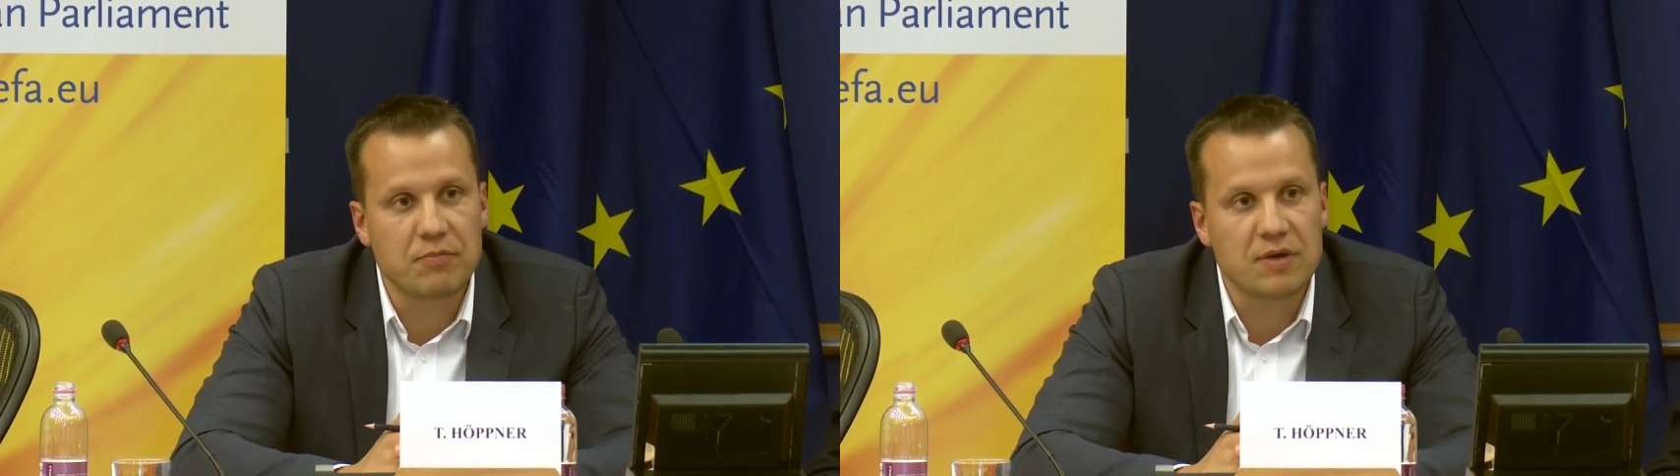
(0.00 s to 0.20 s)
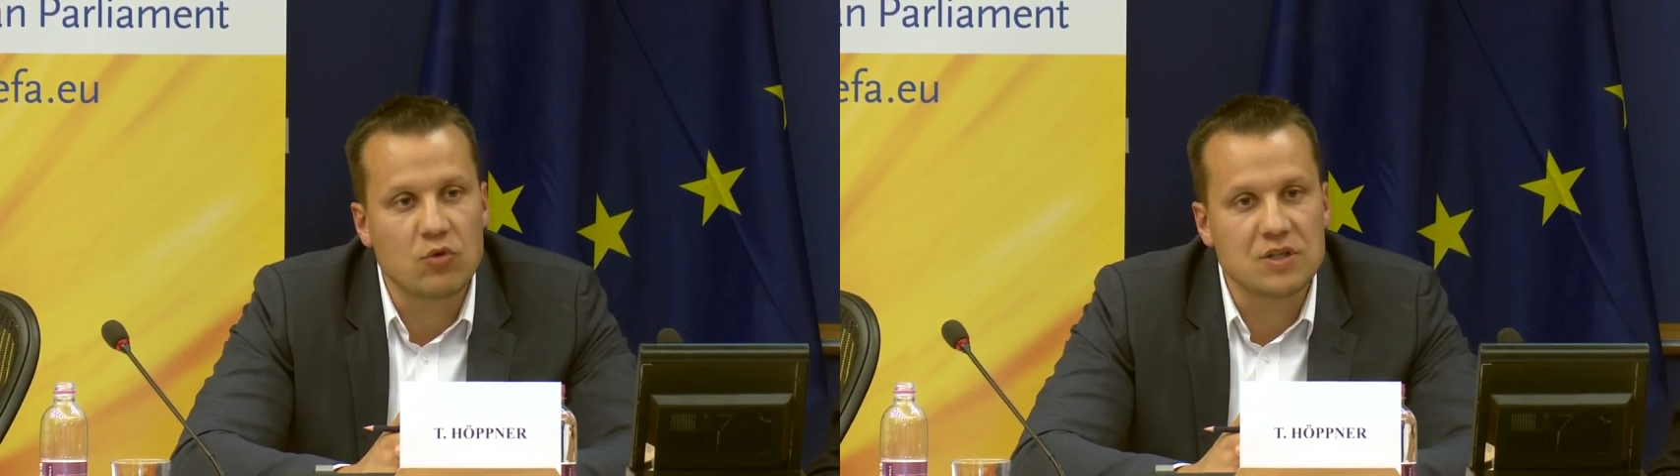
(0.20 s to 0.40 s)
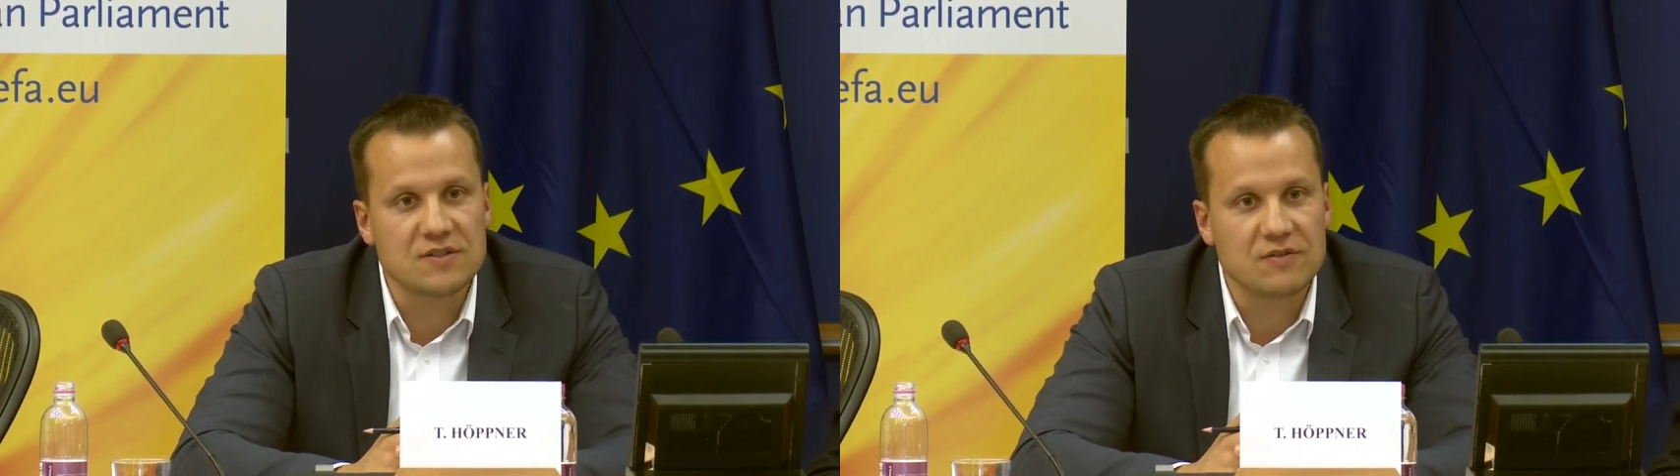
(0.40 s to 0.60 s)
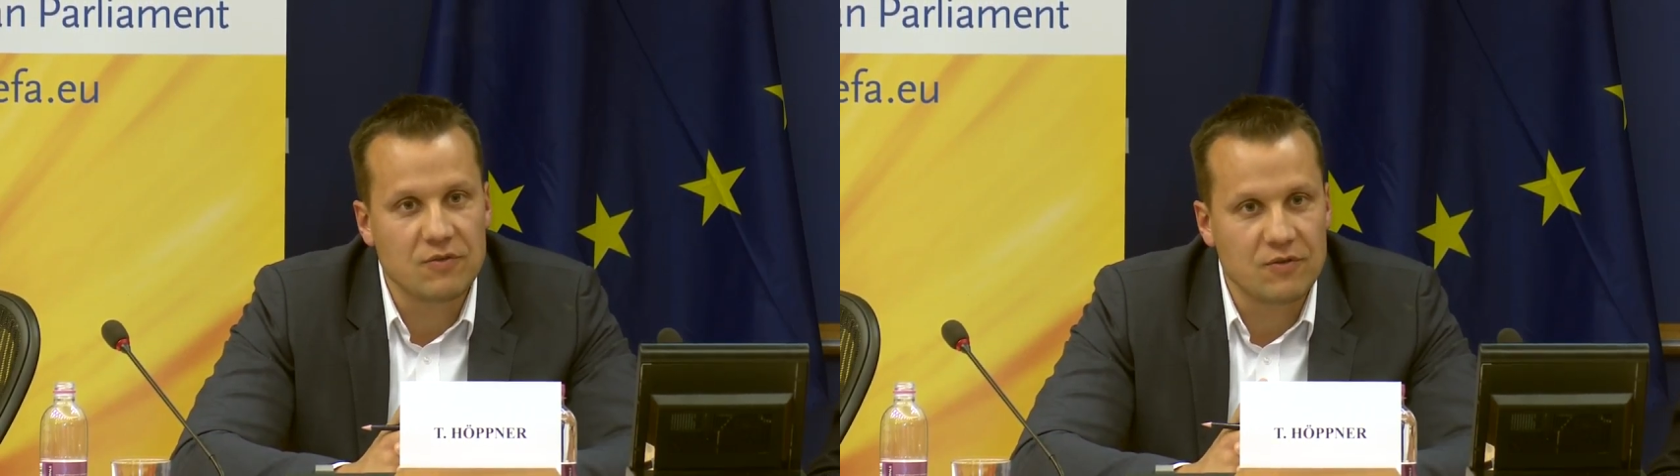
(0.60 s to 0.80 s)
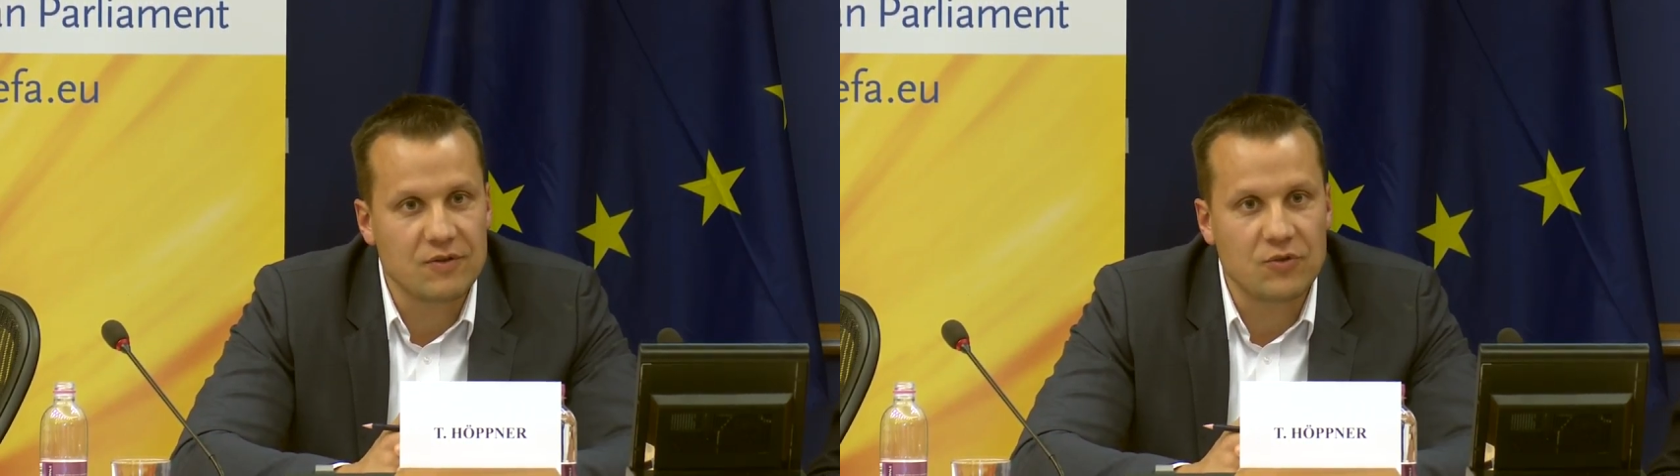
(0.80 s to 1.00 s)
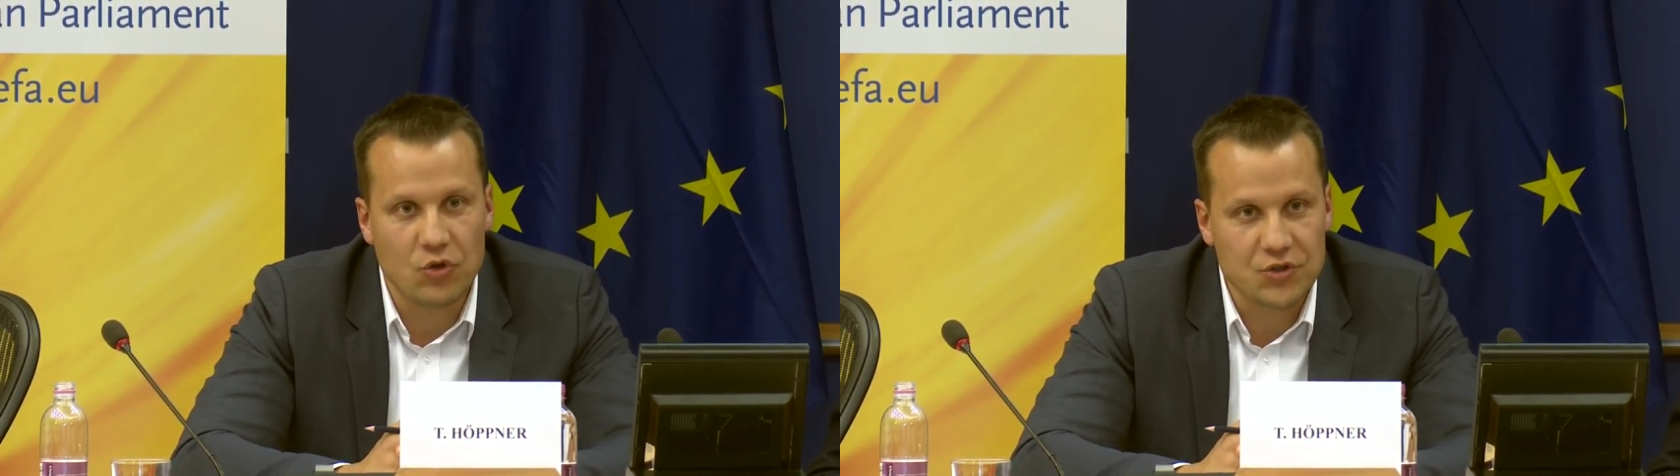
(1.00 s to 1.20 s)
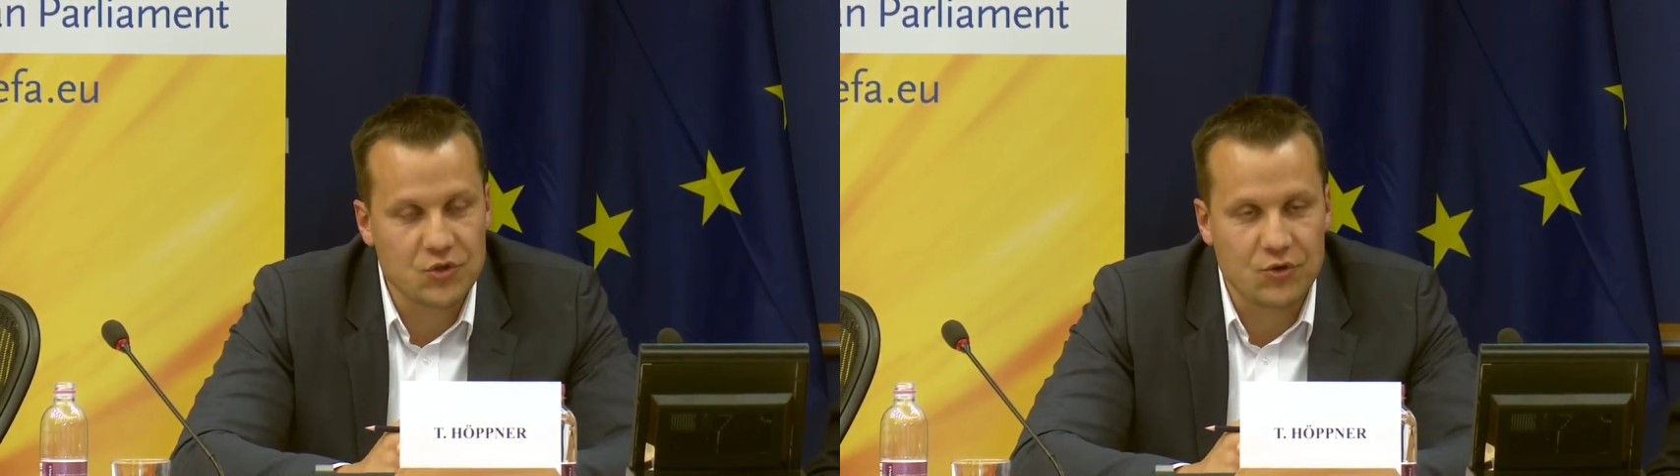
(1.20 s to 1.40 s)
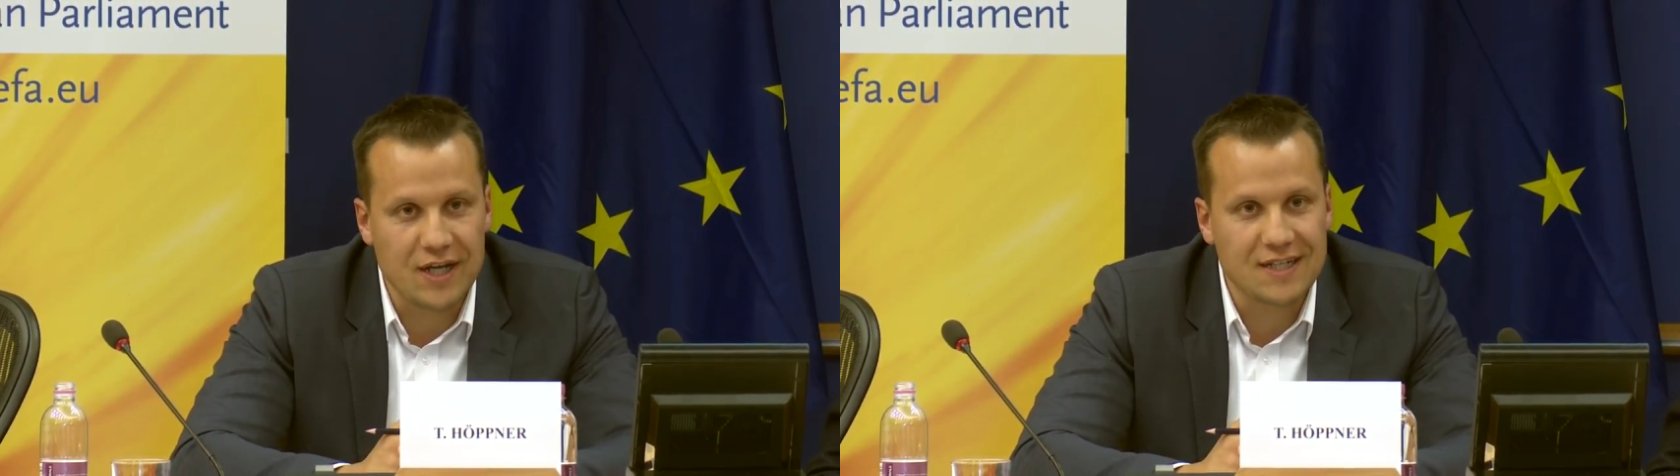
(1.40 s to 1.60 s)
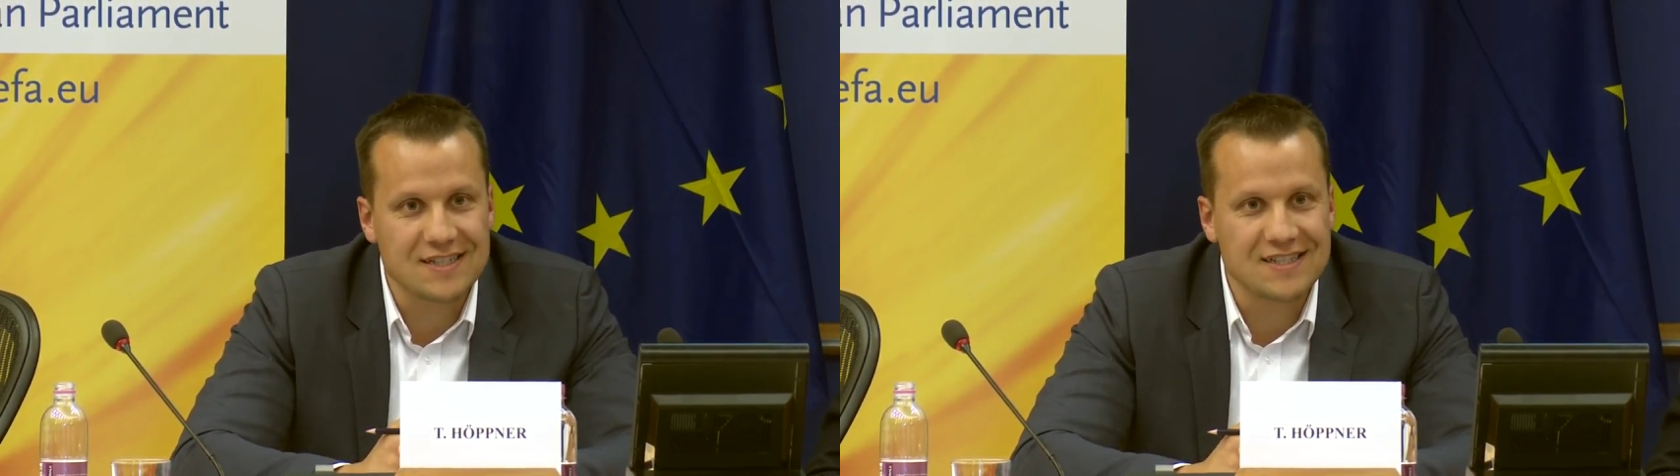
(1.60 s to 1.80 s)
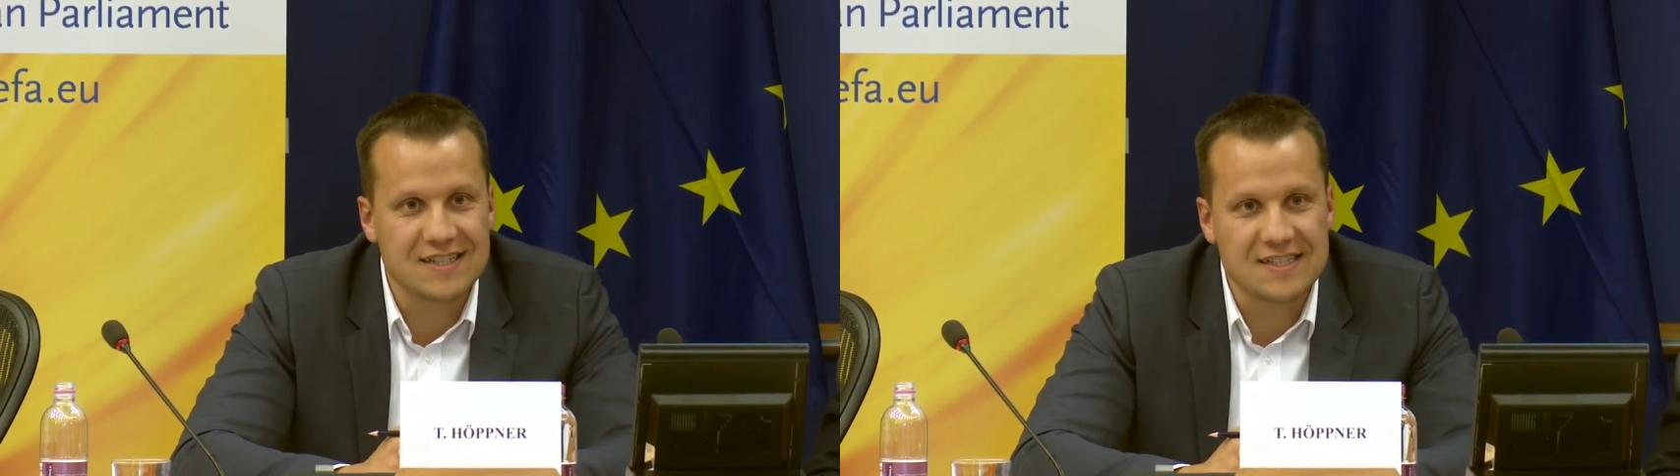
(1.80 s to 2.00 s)
but what is not
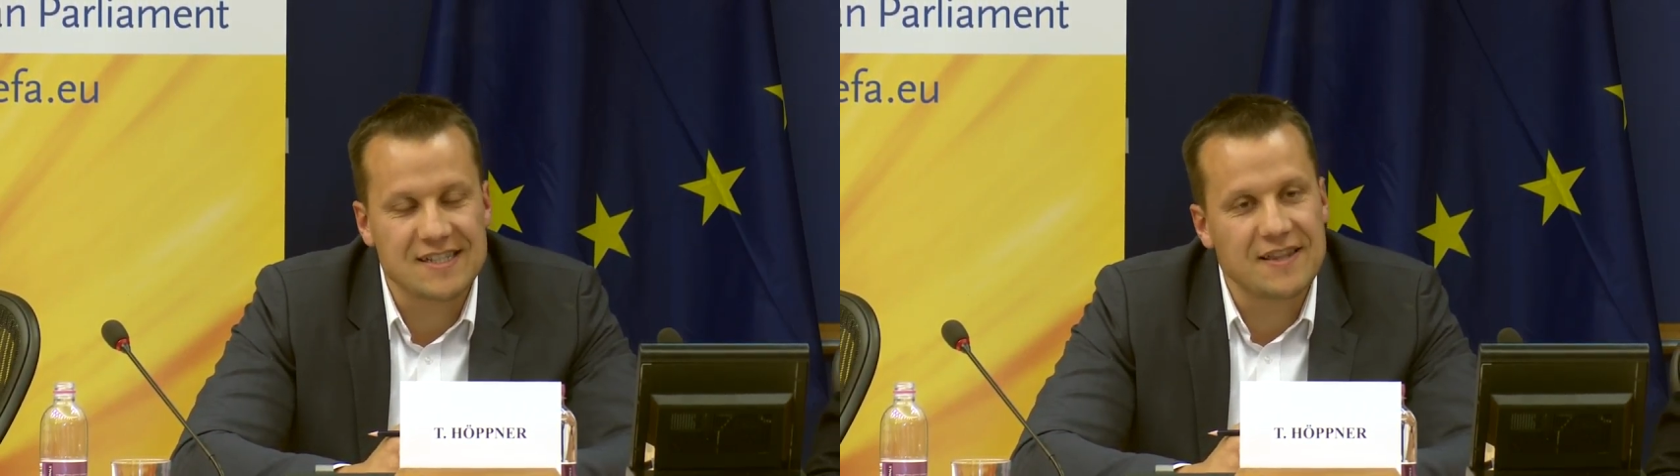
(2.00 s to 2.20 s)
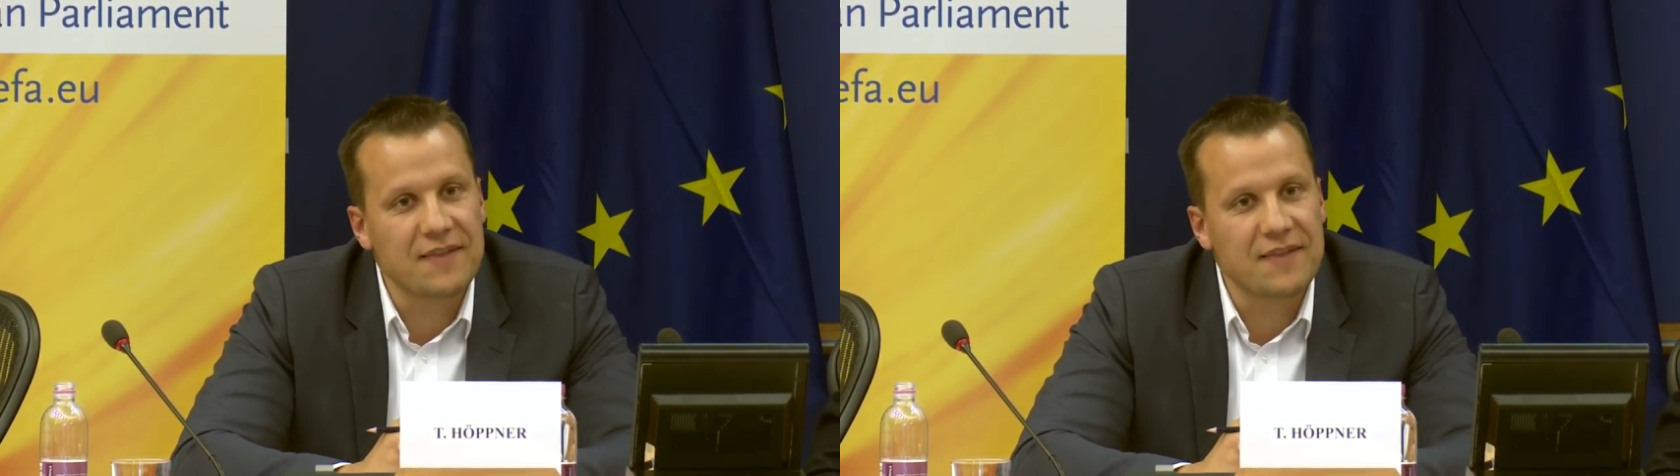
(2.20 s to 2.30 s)
correct is